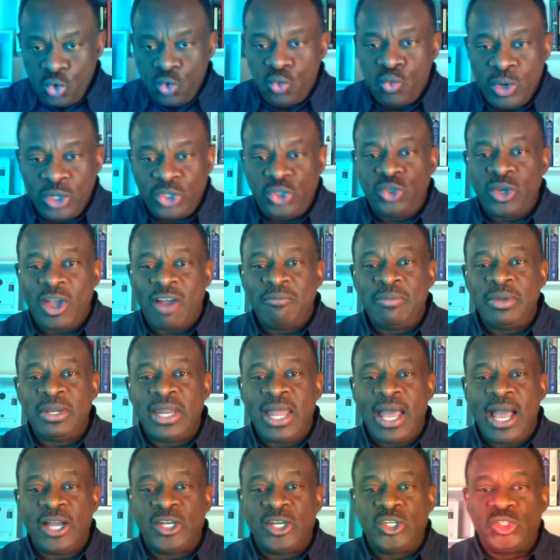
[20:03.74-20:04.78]
do what you have
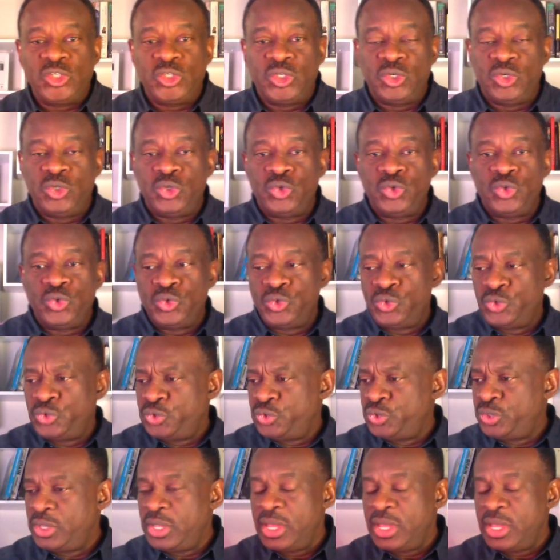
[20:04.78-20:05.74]
been asked to do,